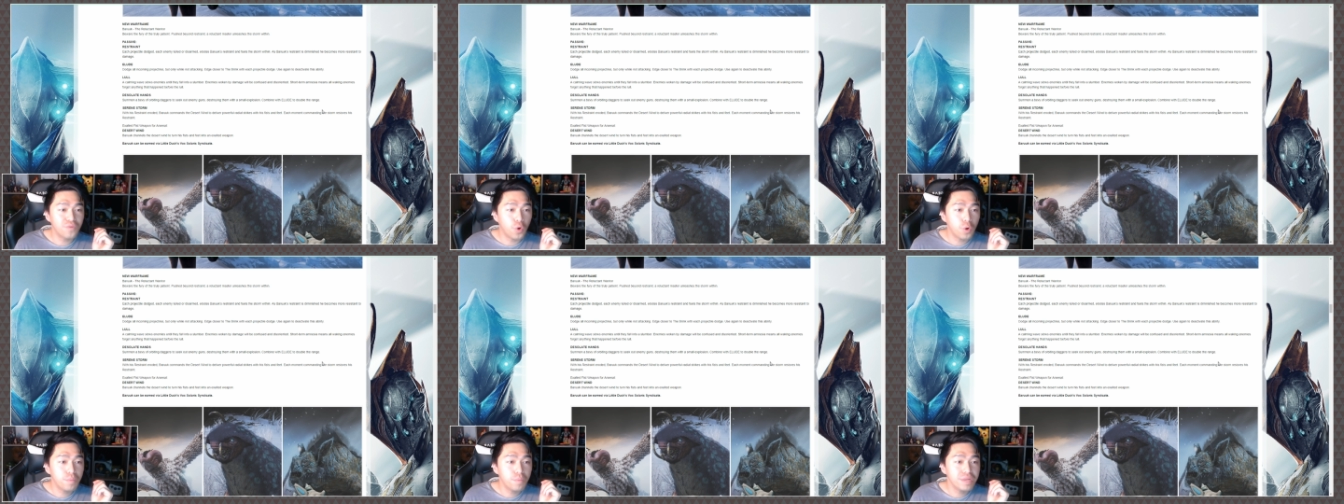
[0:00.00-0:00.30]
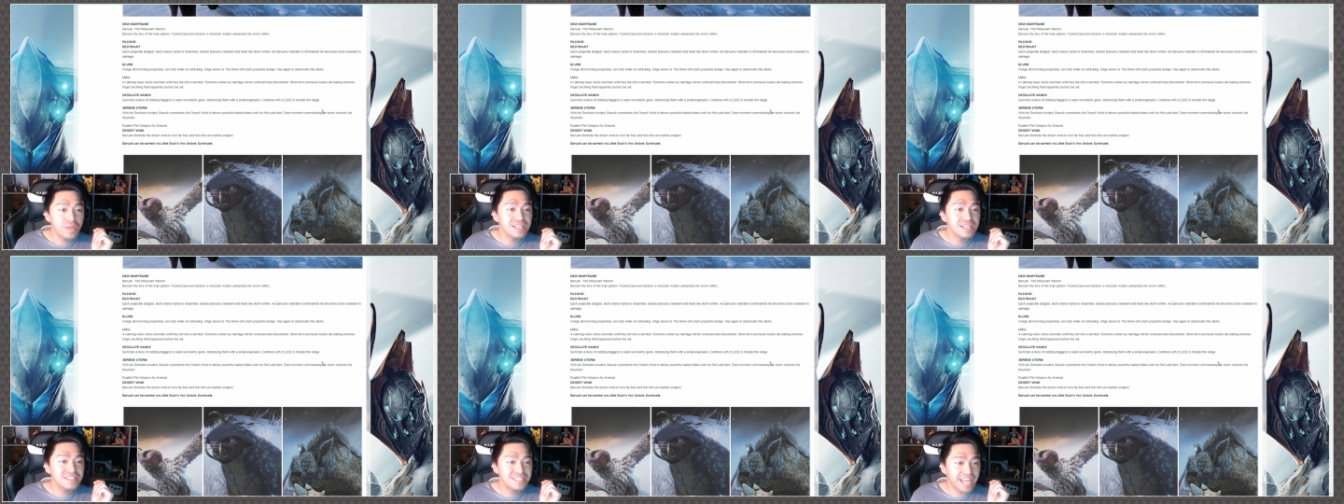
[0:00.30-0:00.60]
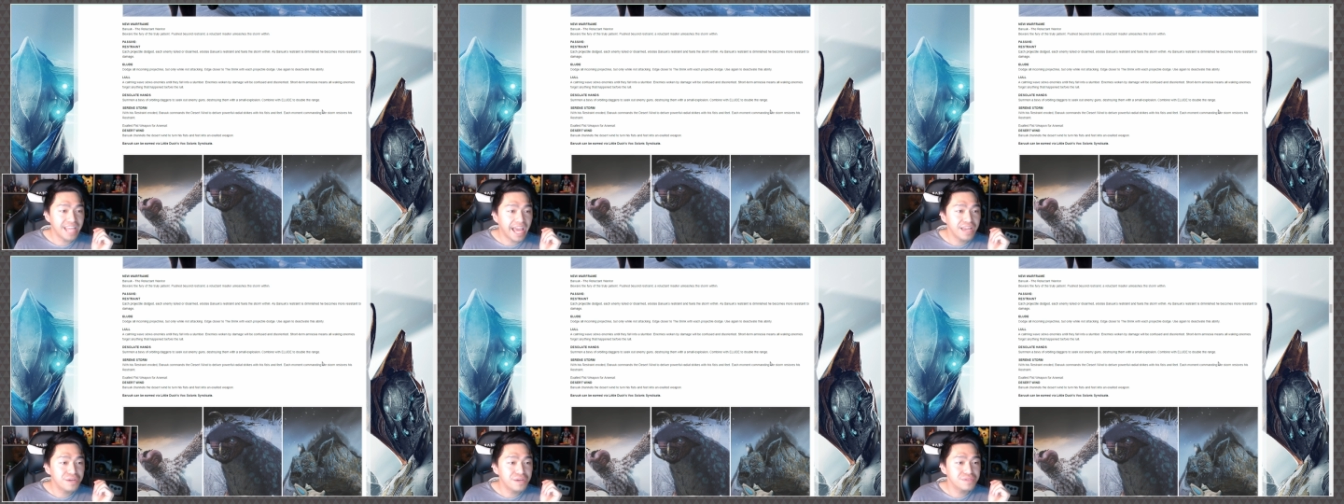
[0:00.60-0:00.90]
orbiting
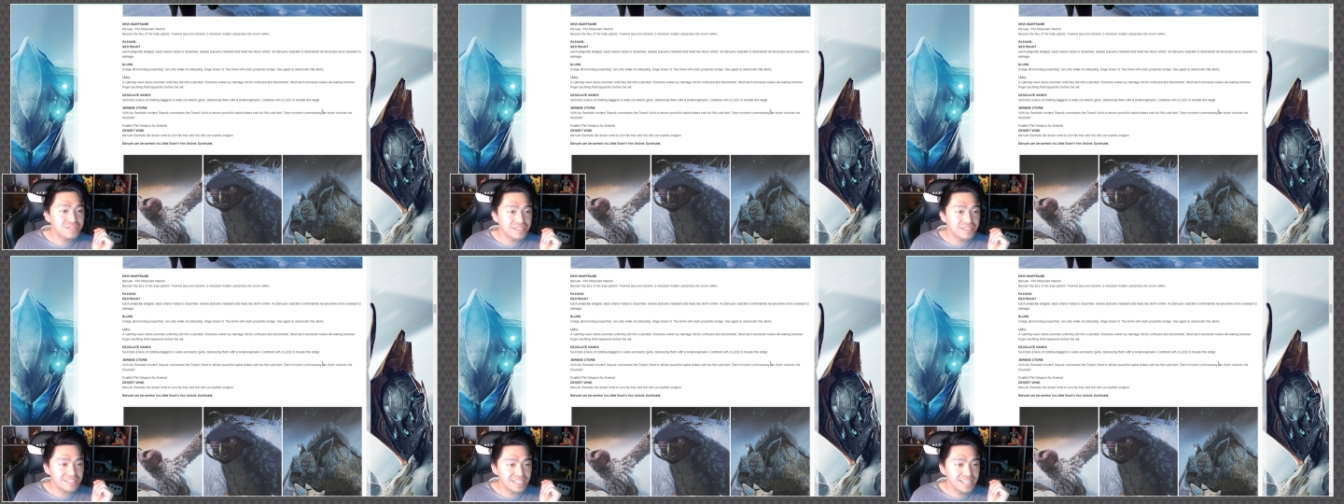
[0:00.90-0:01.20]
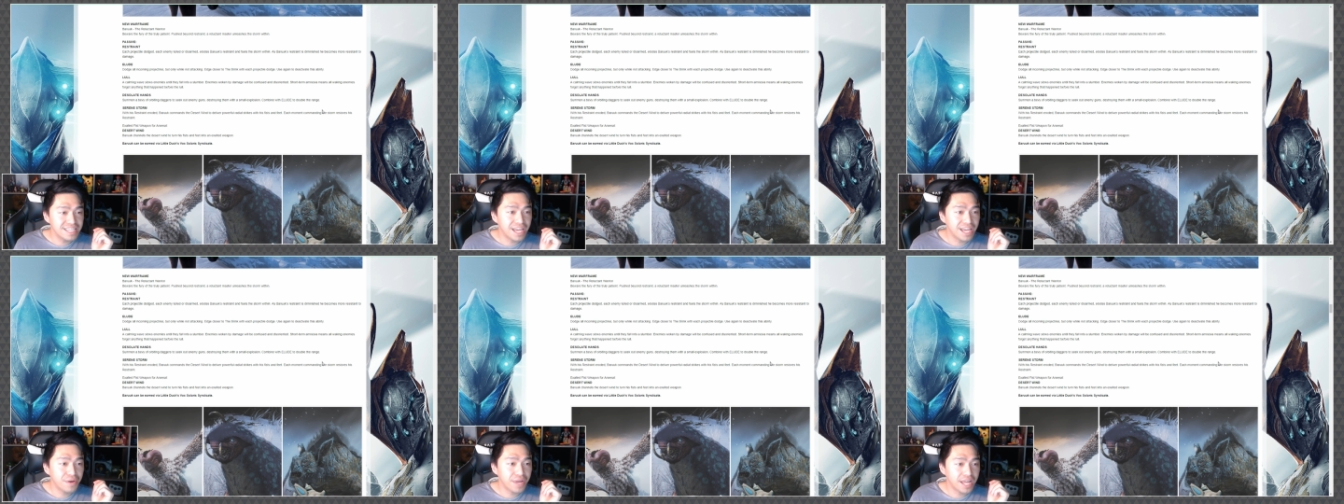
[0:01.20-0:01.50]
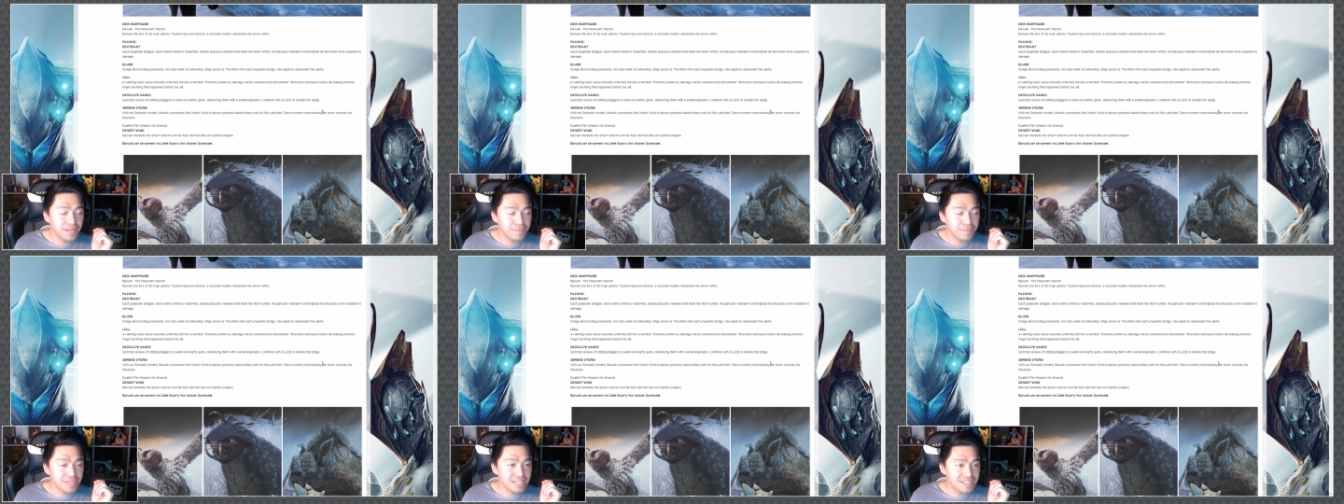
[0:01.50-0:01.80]
daggers to seek out
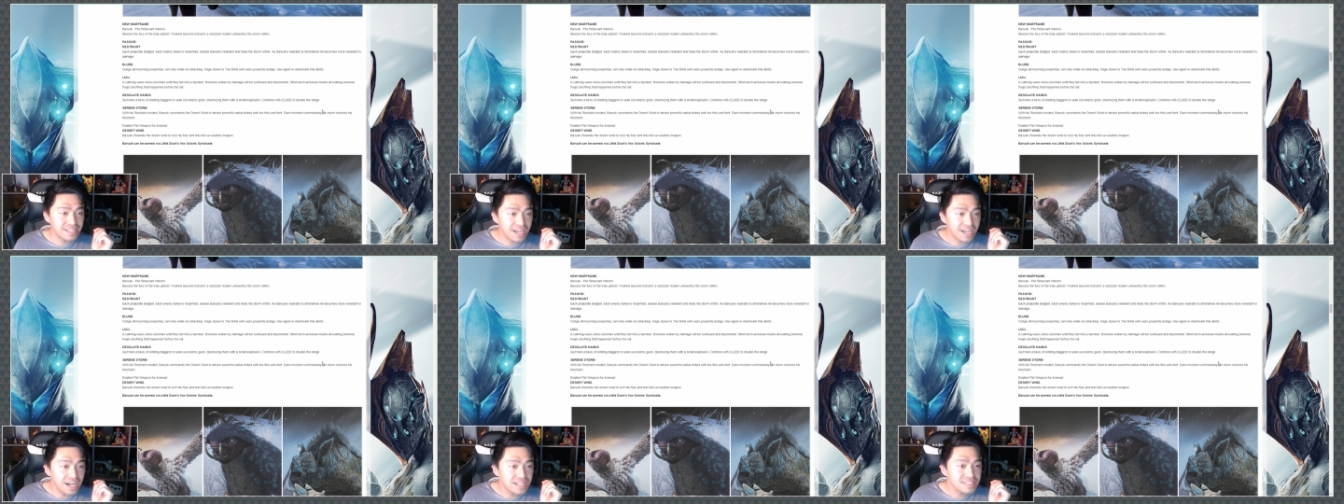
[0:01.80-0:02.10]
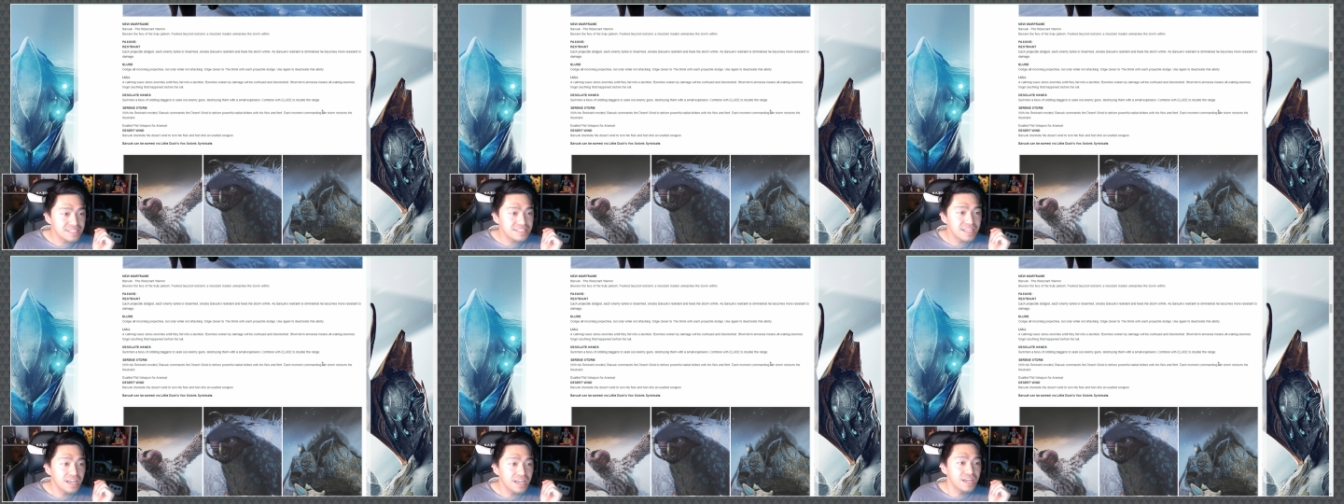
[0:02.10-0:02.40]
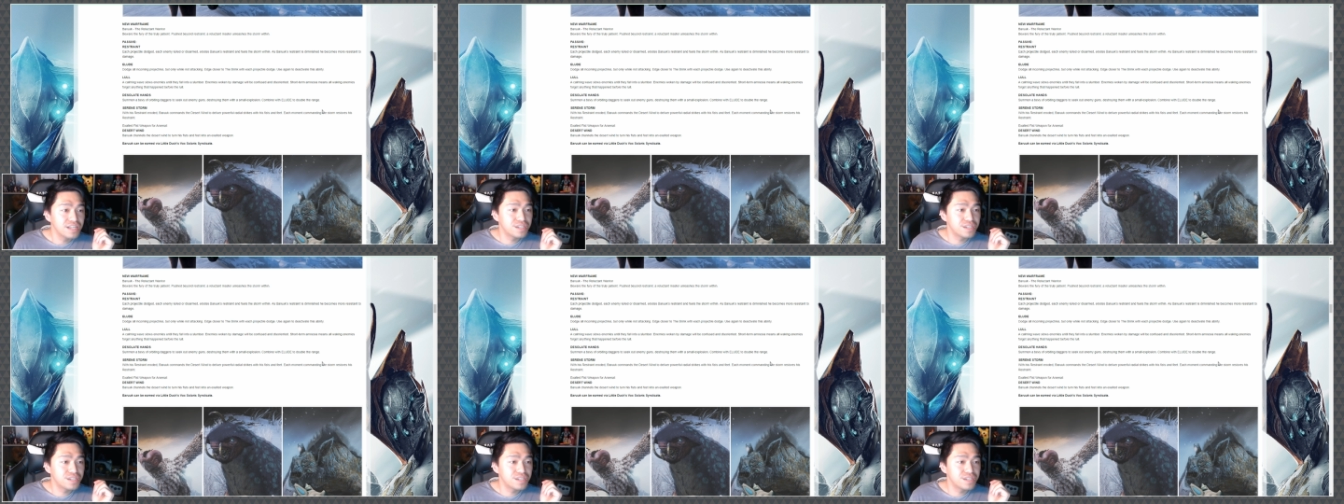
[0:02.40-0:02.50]
enemy guns,